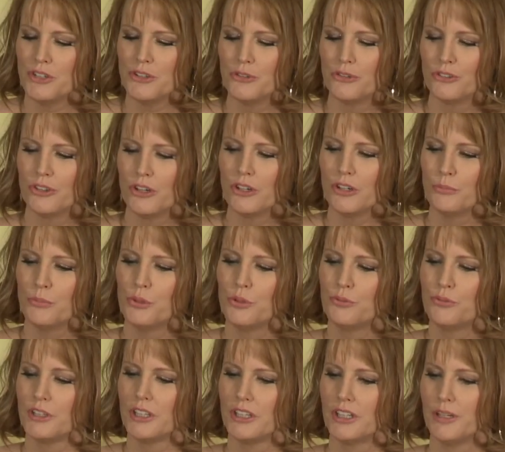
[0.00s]
When you start
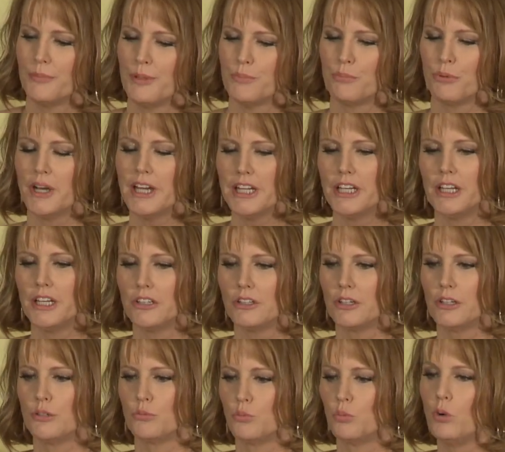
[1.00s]
moving, I mean, Breaking
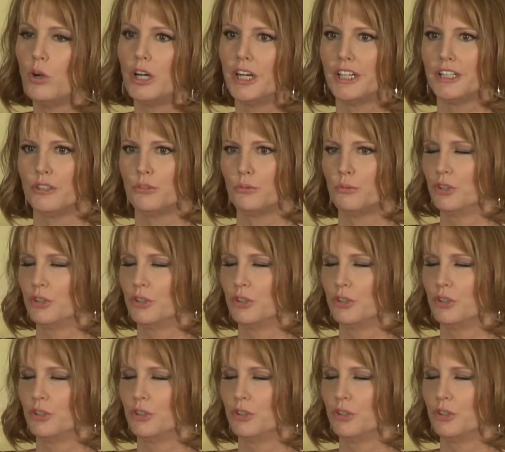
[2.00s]
Dawn 1